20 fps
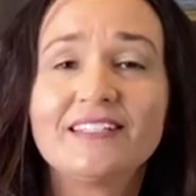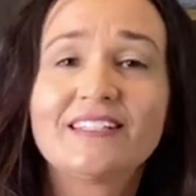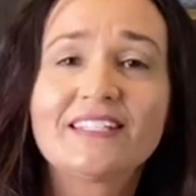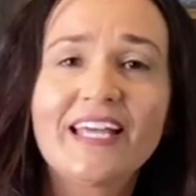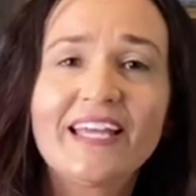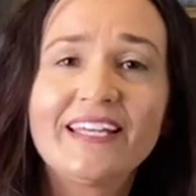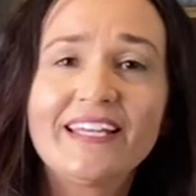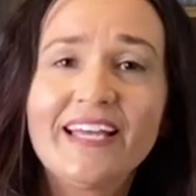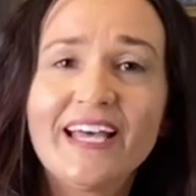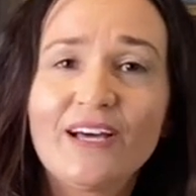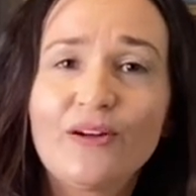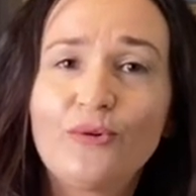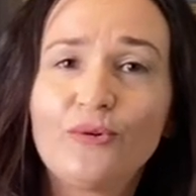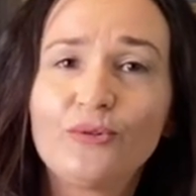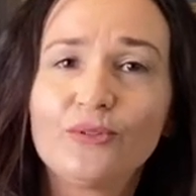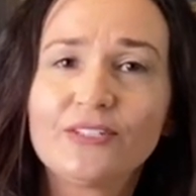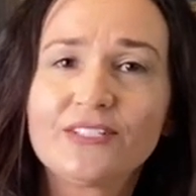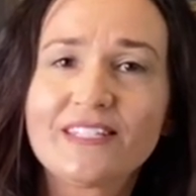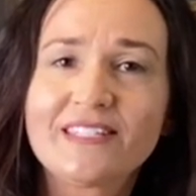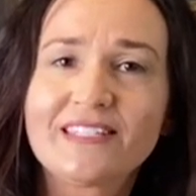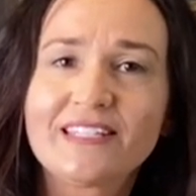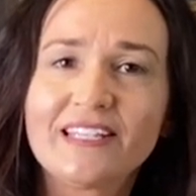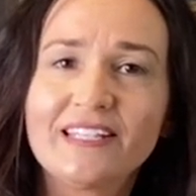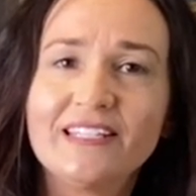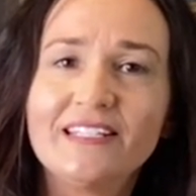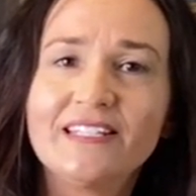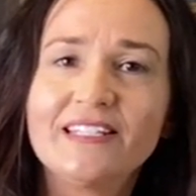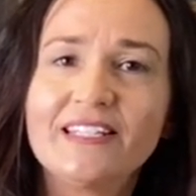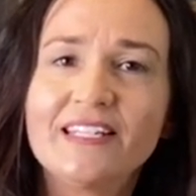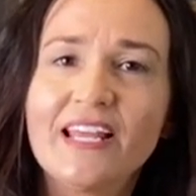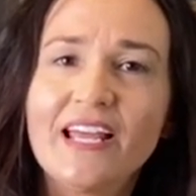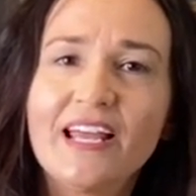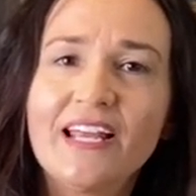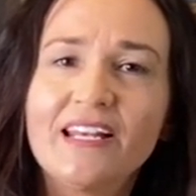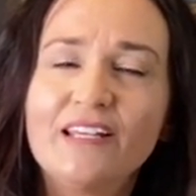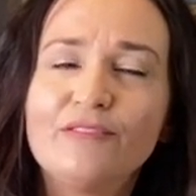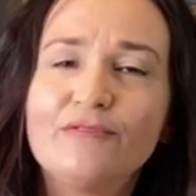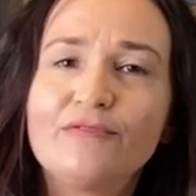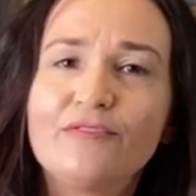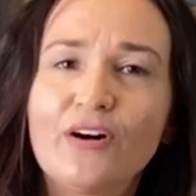take out all the seeds and
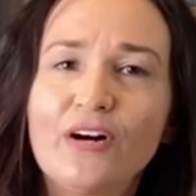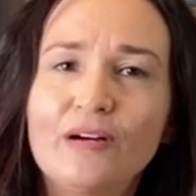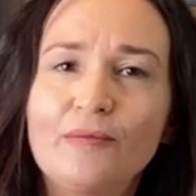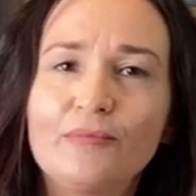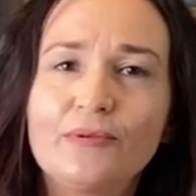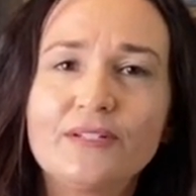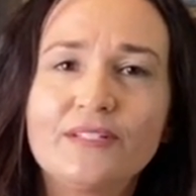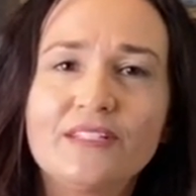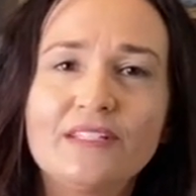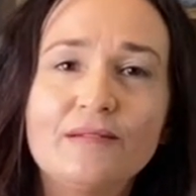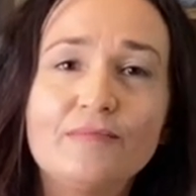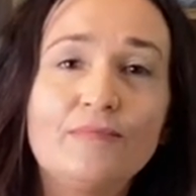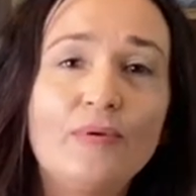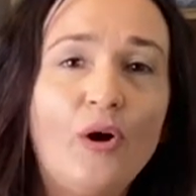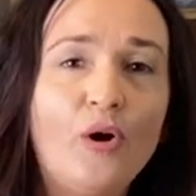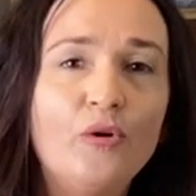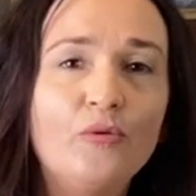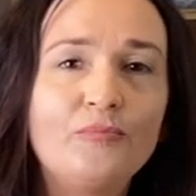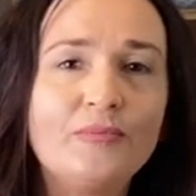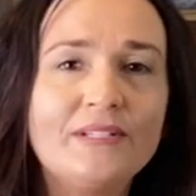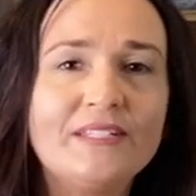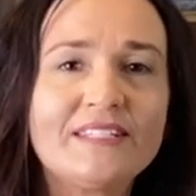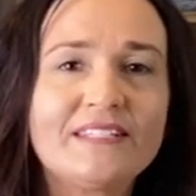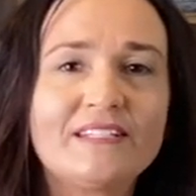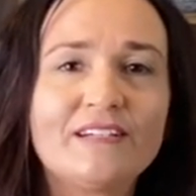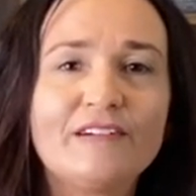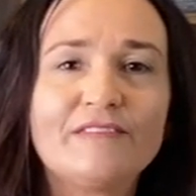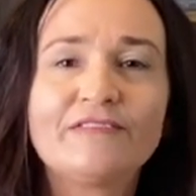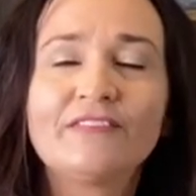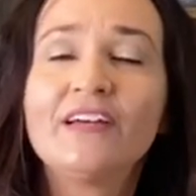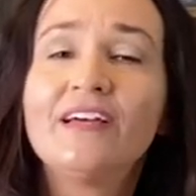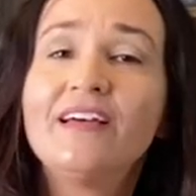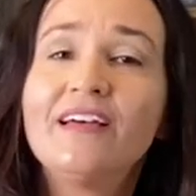any fibrousy, pulpy stuff,